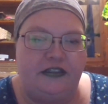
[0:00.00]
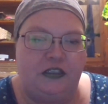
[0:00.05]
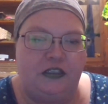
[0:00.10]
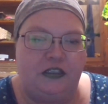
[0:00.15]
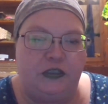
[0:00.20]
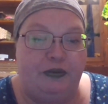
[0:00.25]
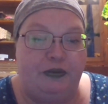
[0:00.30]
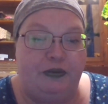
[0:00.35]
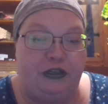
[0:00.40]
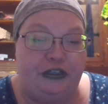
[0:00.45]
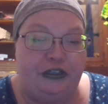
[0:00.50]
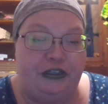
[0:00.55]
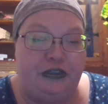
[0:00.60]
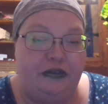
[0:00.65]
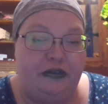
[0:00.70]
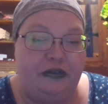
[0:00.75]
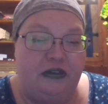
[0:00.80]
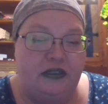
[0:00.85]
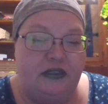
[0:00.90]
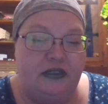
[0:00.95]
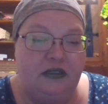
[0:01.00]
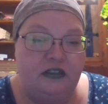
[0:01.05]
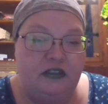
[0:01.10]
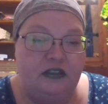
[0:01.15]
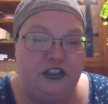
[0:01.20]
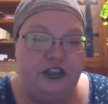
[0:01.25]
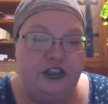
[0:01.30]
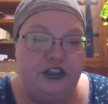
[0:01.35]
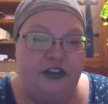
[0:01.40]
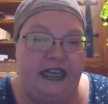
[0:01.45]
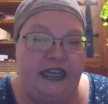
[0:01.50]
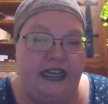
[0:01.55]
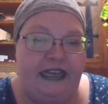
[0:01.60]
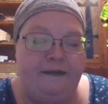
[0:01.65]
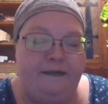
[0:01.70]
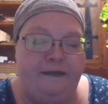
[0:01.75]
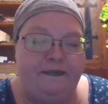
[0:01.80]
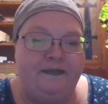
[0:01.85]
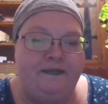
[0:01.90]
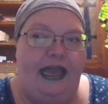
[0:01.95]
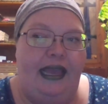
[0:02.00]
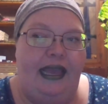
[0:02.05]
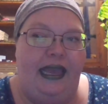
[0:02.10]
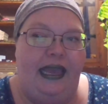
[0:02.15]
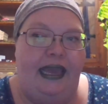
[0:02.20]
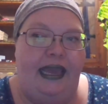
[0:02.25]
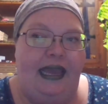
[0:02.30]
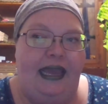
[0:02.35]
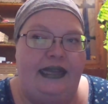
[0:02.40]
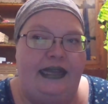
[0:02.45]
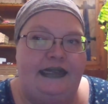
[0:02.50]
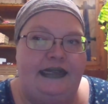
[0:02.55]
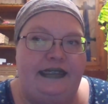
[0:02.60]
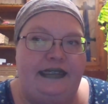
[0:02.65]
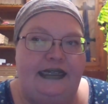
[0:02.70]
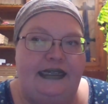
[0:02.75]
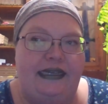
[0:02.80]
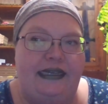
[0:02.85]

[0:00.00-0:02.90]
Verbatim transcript: spiritual journey. And